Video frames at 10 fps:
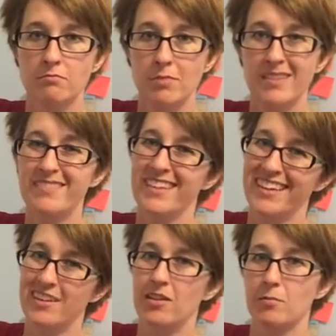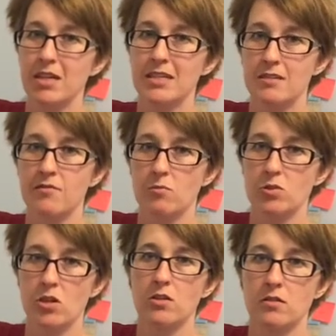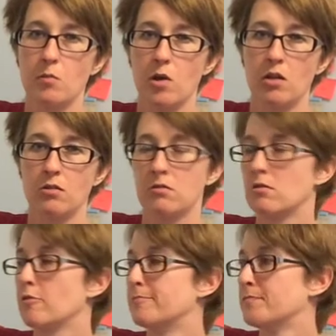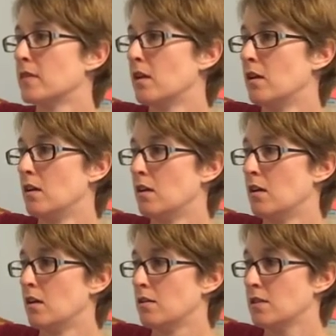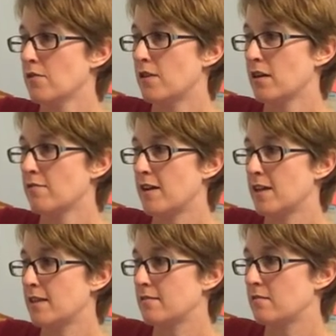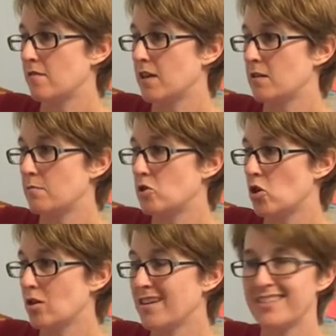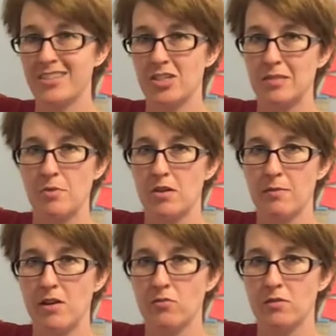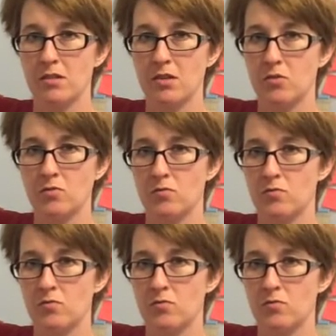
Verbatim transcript: but it'd be nice if it was all the same color. So see if I can find find a chunk, and it's such a small amount, you know.